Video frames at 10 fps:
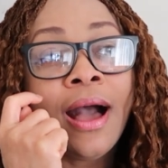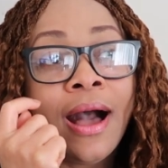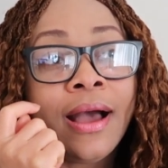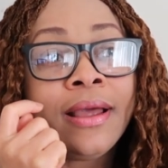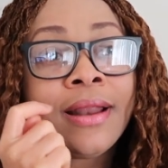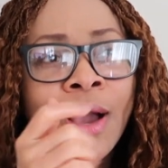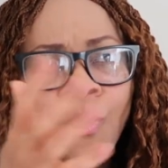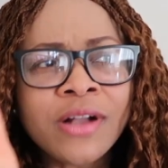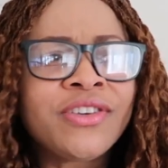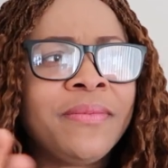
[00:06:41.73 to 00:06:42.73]
I
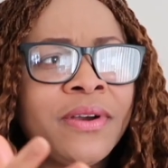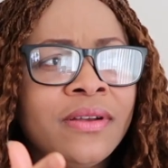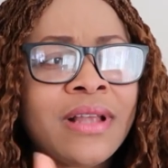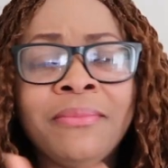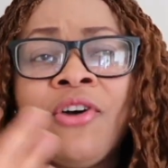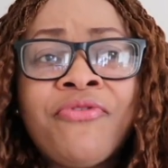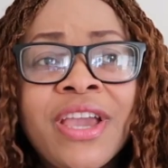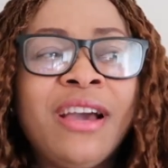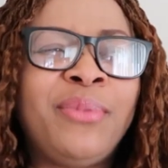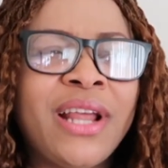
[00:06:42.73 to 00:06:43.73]
watch her because I'm not
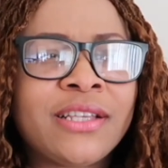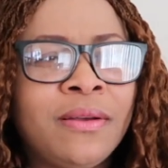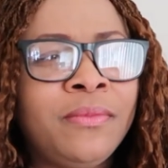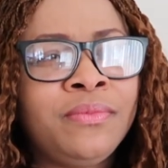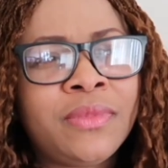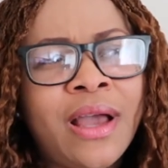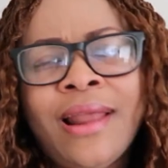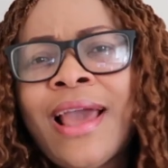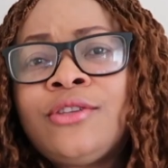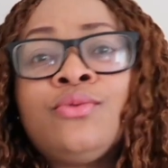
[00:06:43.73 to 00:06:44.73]
vegan, but there are some,
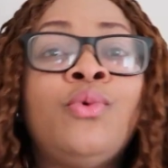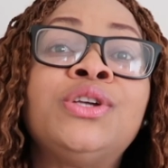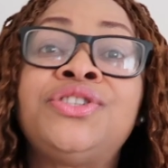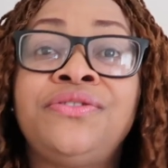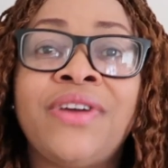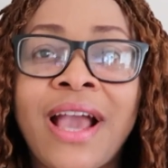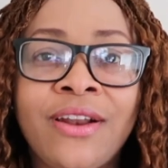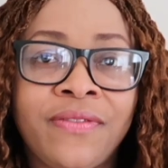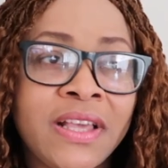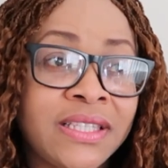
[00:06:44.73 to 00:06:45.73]
I like to watch different
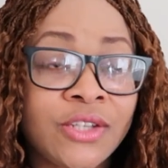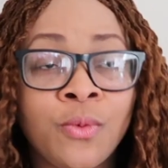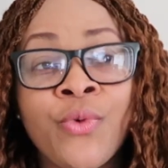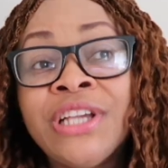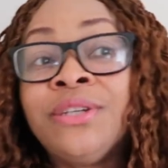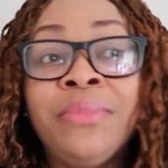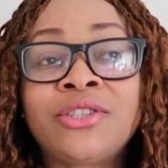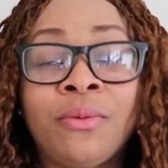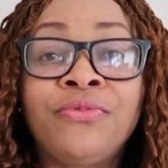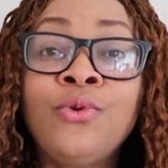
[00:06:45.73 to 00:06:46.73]
kind of things. There are some ways she
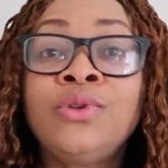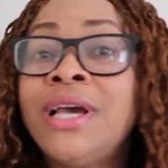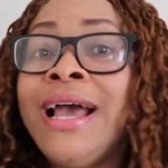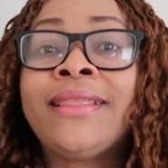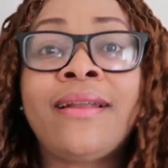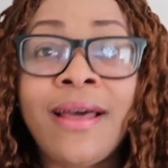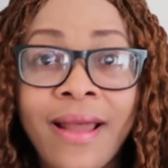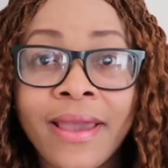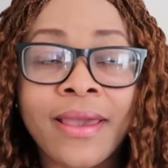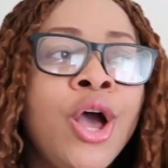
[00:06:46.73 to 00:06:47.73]
makes some food that I
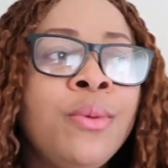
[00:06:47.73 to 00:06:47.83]
like.